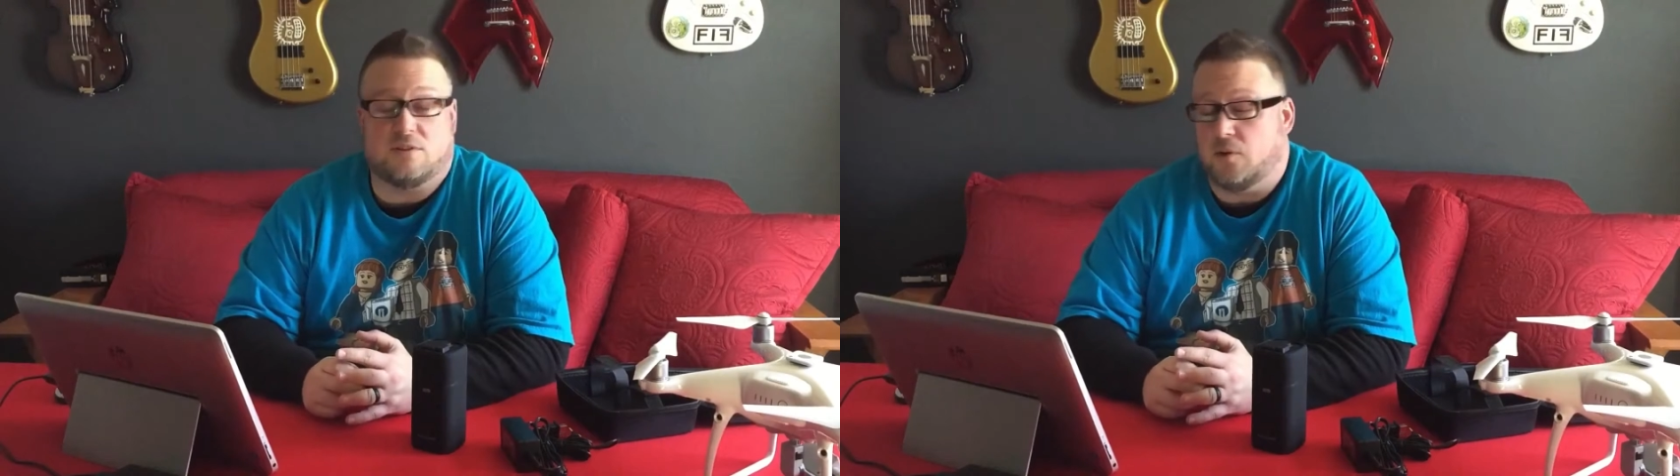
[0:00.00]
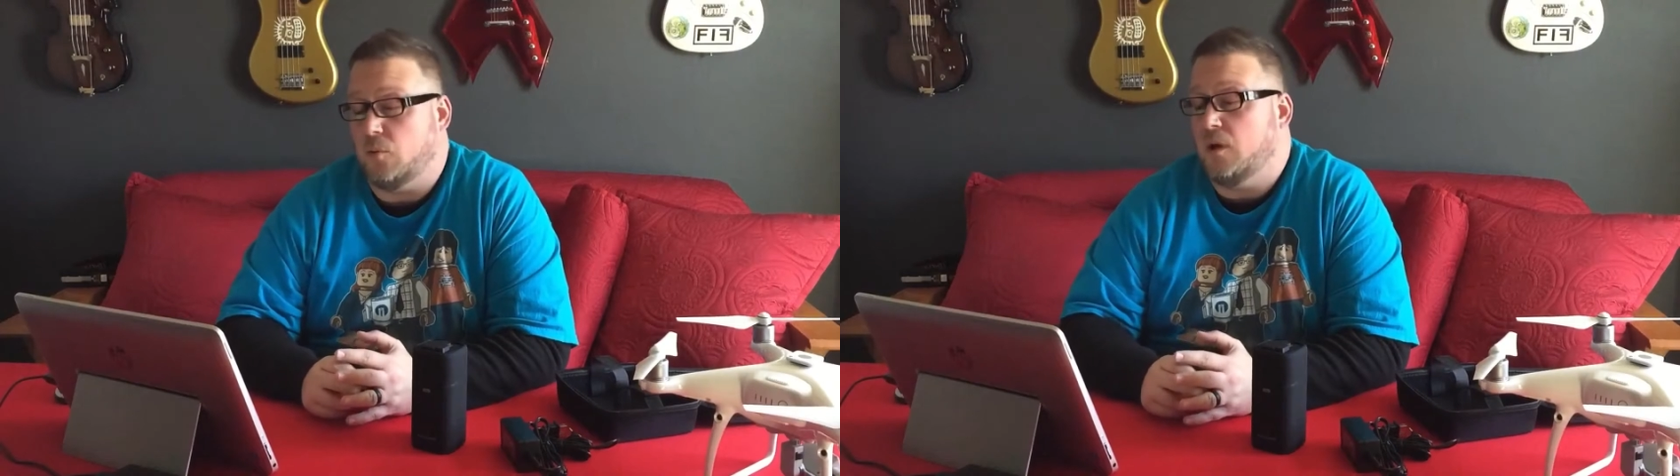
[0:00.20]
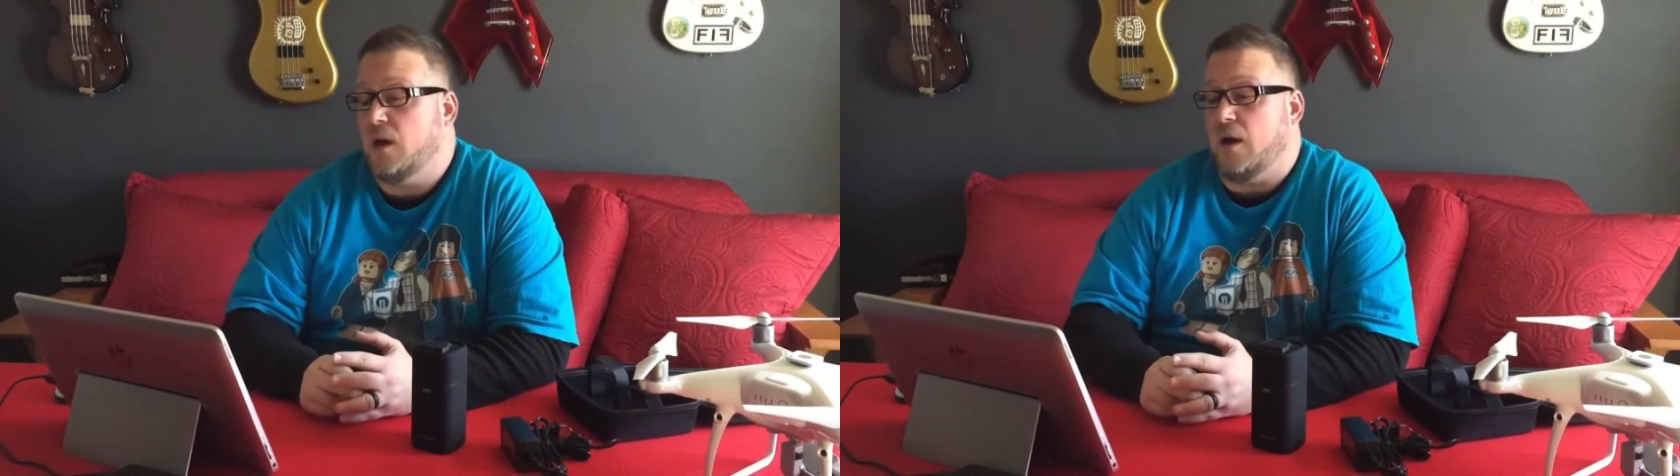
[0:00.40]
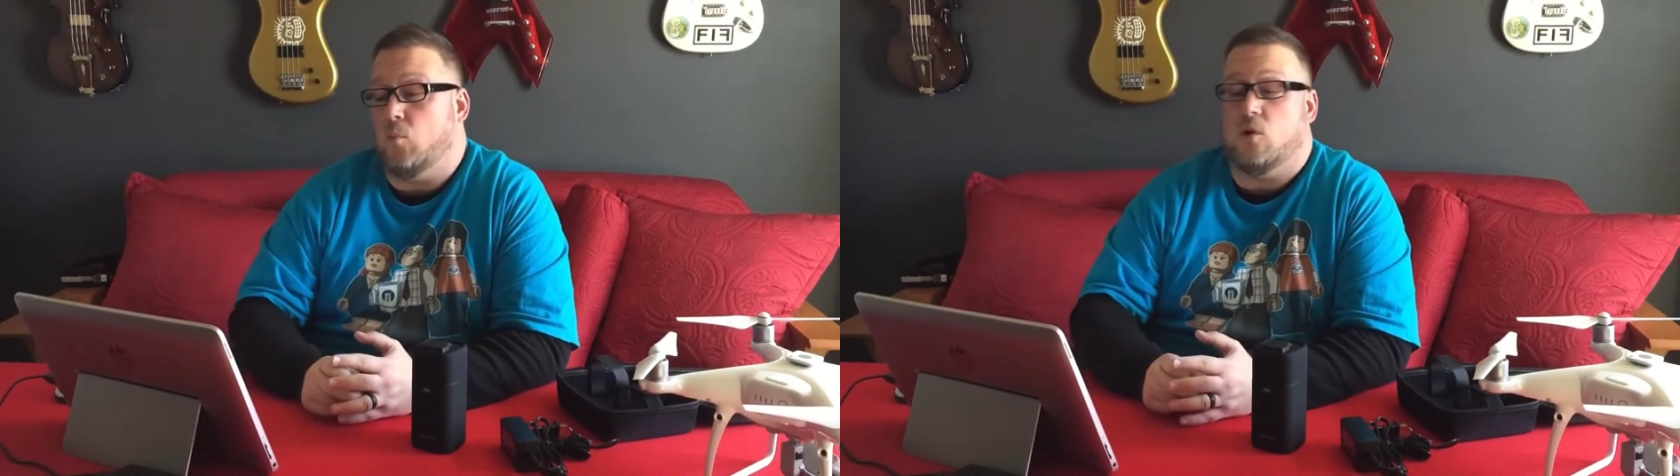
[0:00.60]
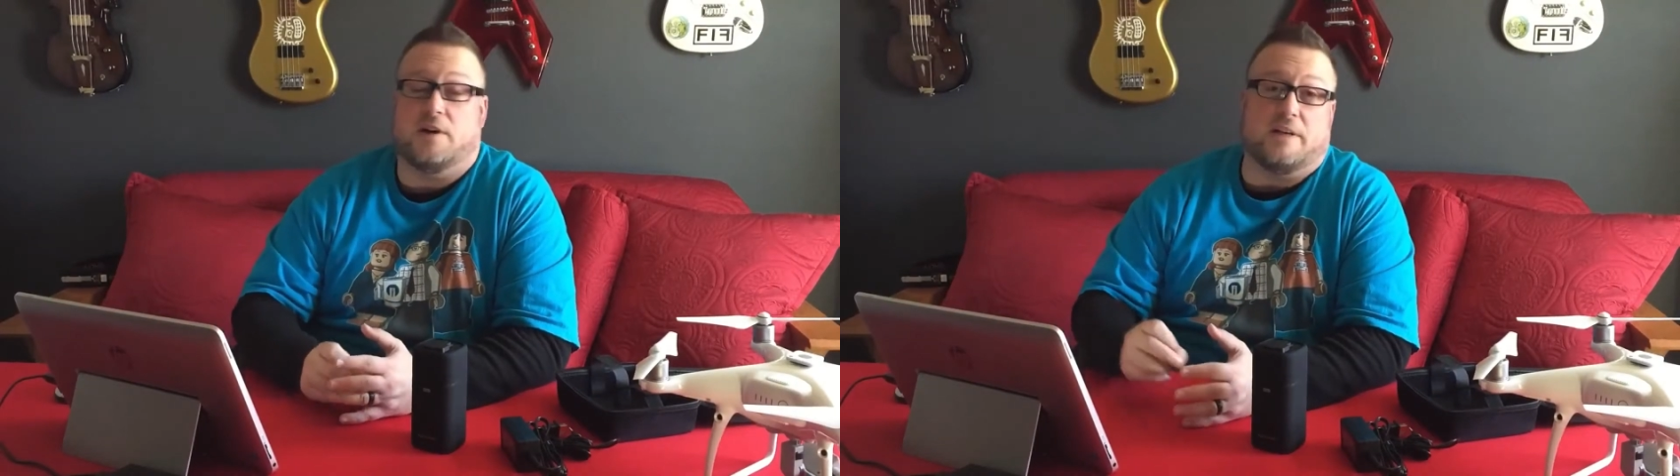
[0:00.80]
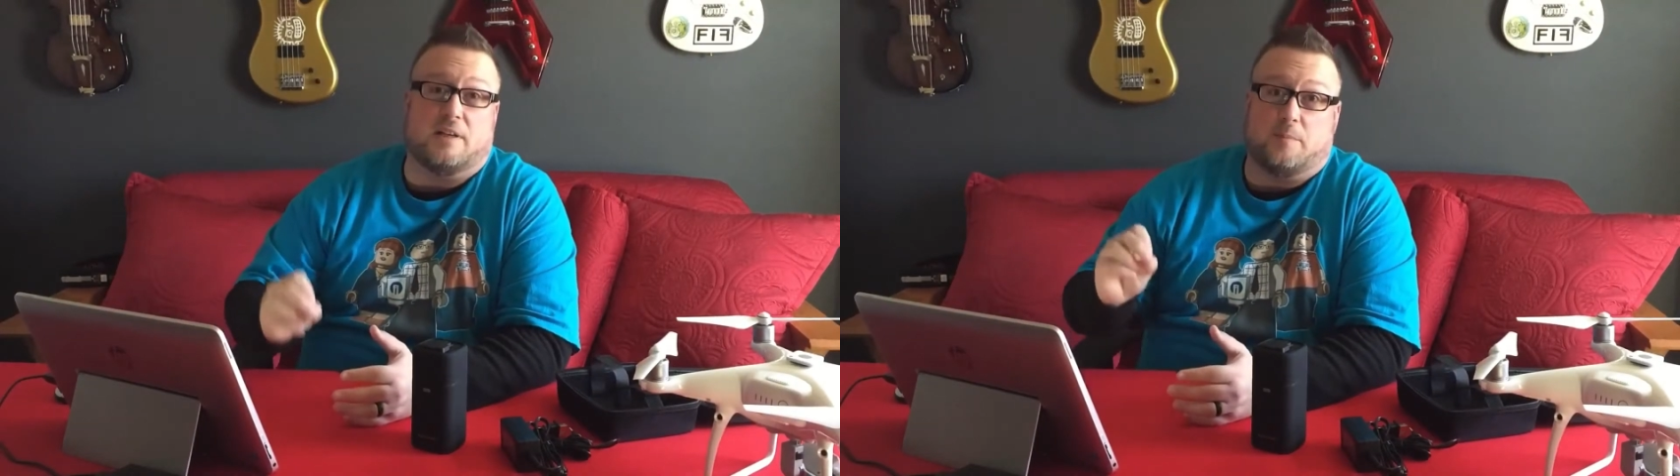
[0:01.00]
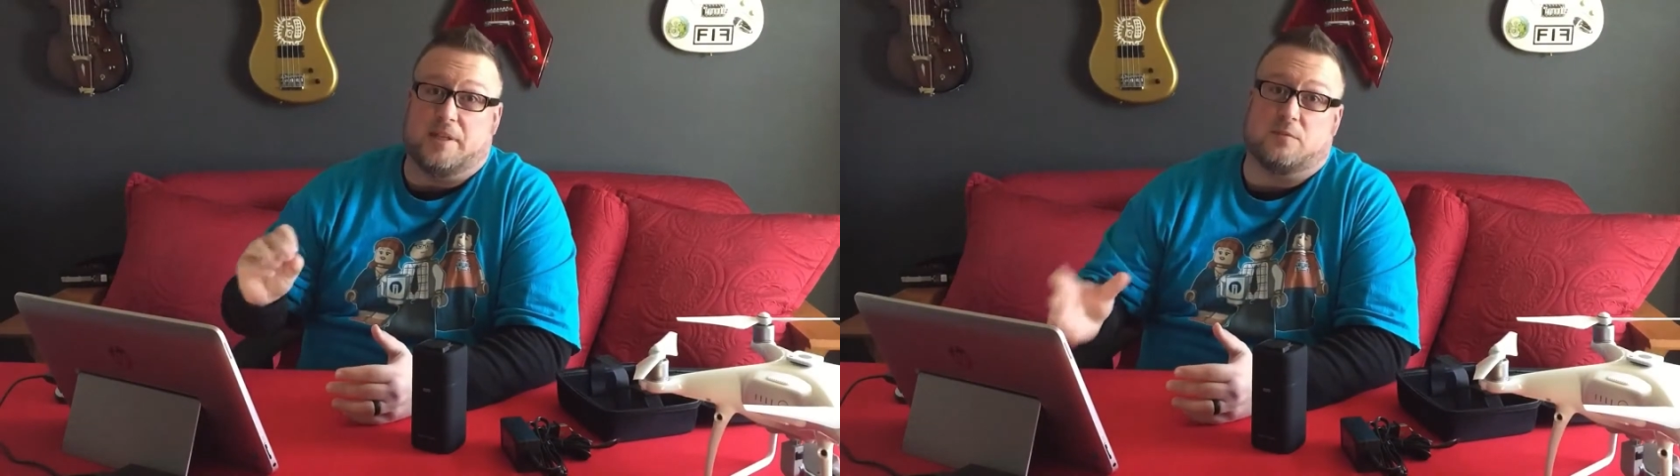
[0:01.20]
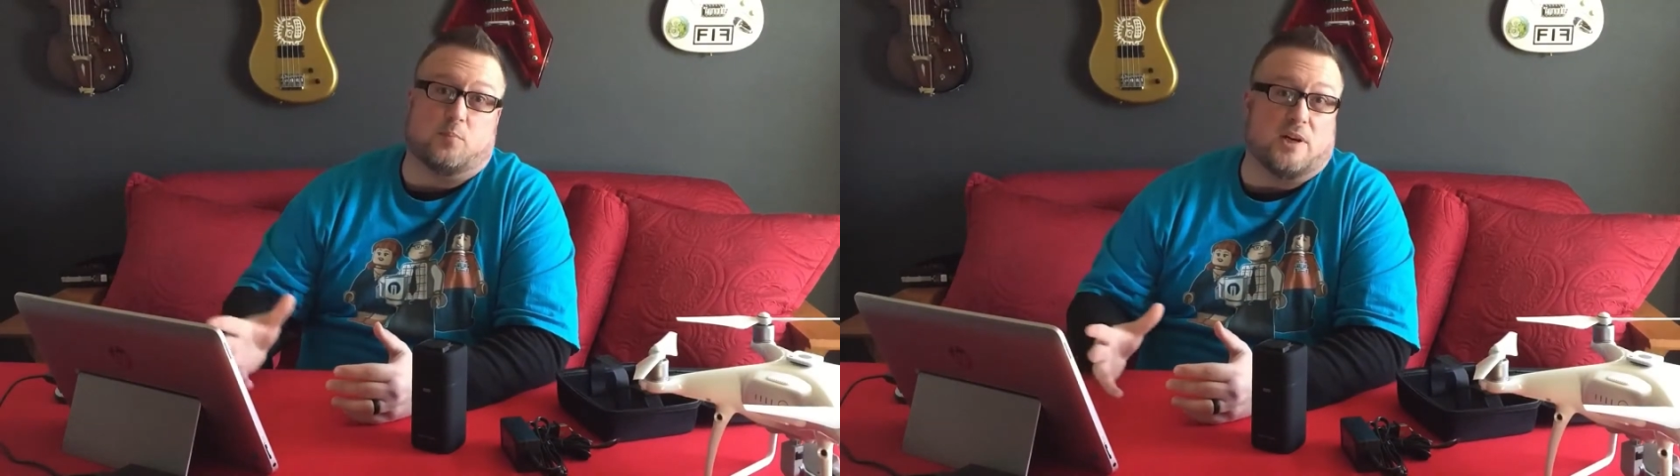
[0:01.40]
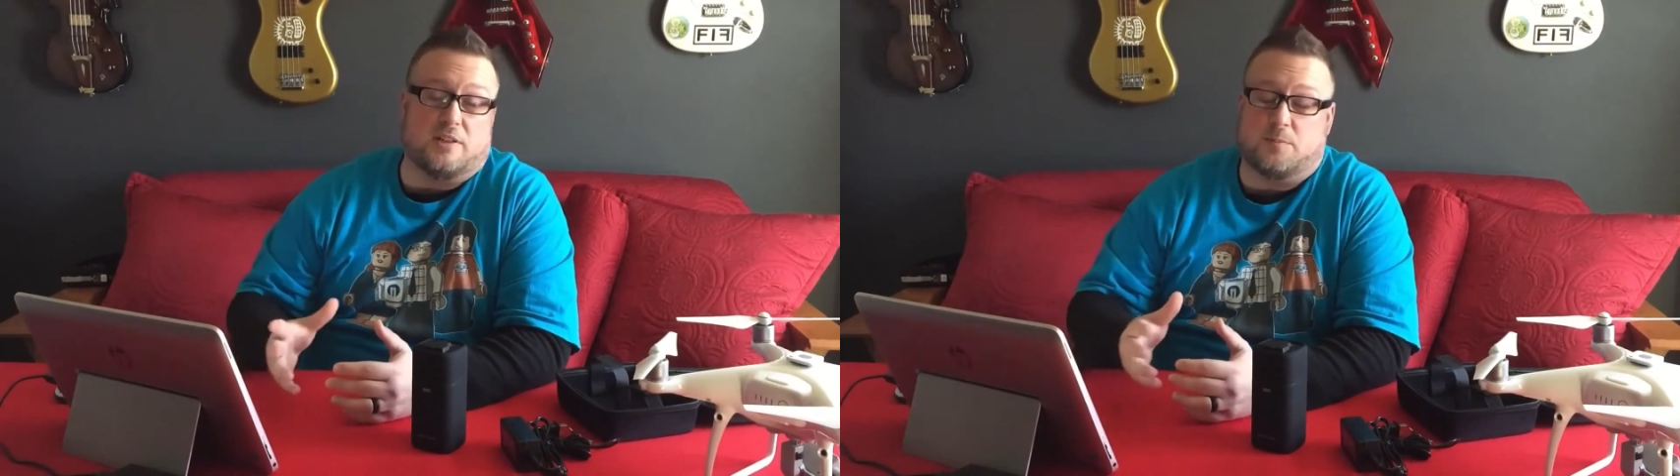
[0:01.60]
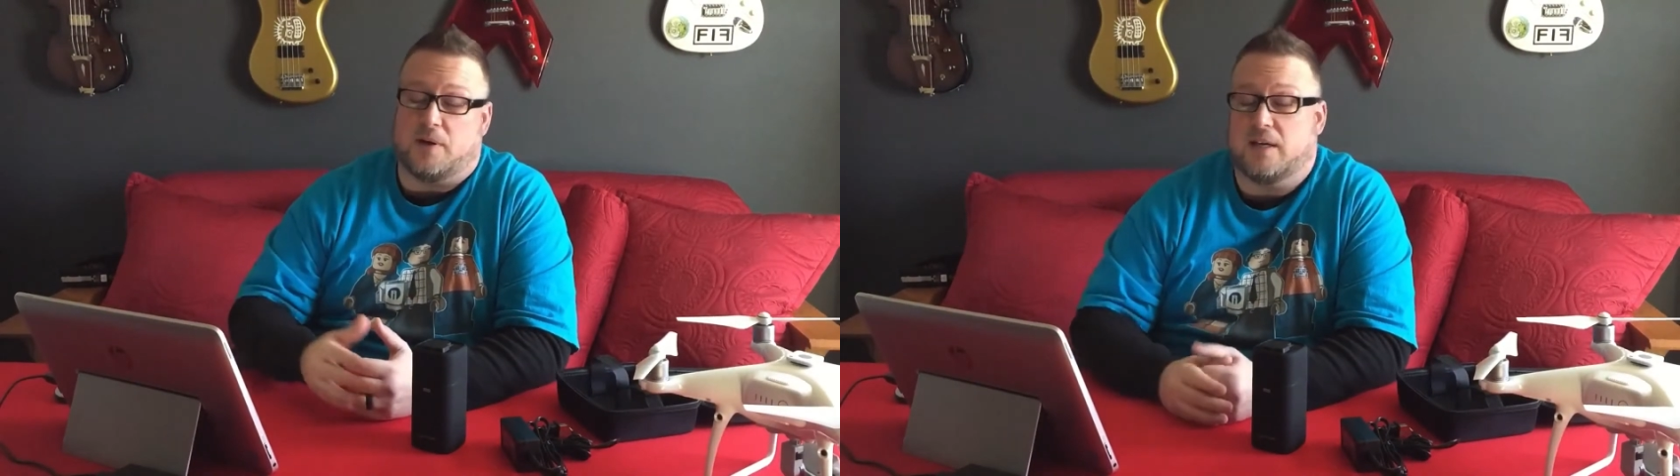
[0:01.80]
So I wanted it to be as bright
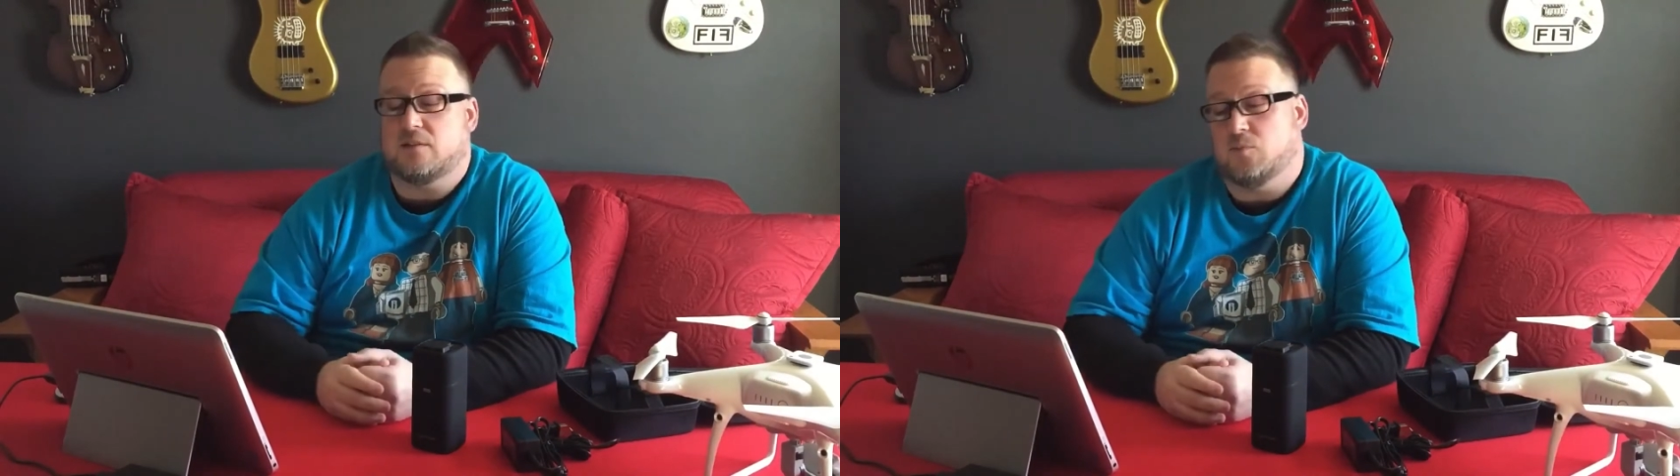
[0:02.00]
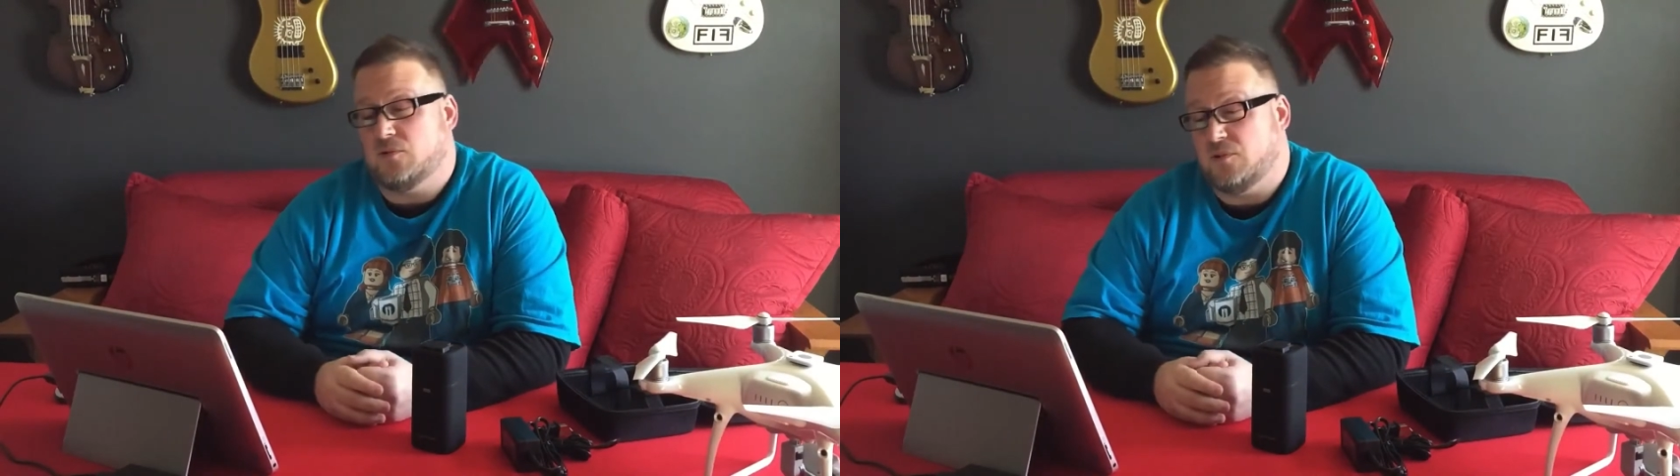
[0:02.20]
as possible.